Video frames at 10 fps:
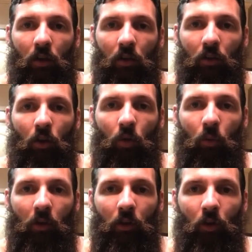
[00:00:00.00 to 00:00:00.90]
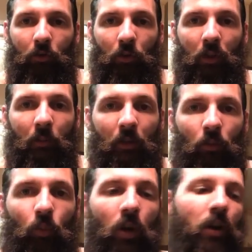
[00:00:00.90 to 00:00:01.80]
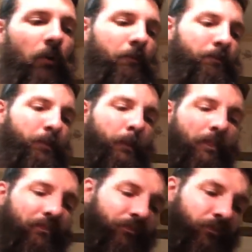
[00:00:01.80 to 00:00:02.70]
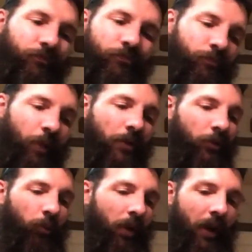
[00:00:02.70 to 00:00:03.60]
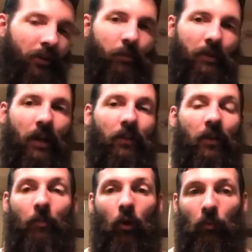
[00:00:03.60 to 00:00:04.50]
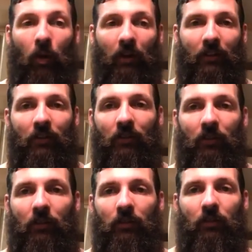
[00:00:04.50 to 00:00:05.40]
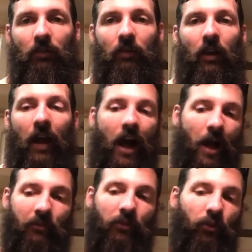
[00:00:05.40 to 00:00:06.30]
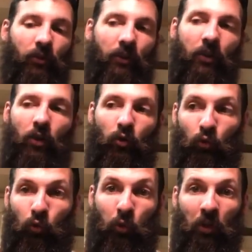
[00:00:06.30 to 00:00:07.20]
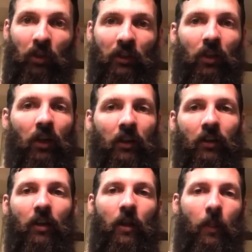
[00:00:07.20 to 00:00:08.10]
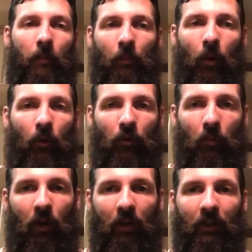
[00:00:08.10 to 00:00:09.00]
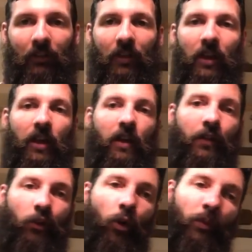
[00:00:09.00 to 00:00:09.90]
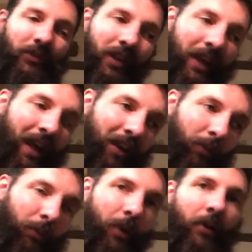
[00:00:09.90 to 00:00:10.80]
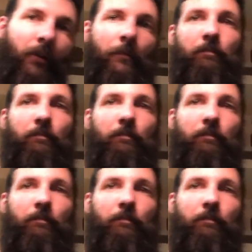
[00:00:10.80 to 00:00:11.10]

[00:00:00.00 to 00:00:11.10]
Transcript: Goldwing or Ultra Limited? Well, better in what aspect? I like both bikes. I absolutely really like both bikes. The Goldwing's going to handle a bit better.